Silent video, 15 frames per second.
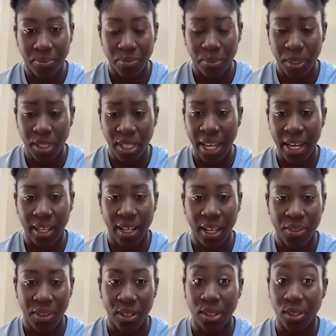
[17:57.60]
but yeah, I
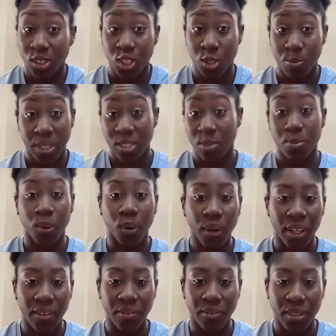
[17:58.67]
think, and just be supportive,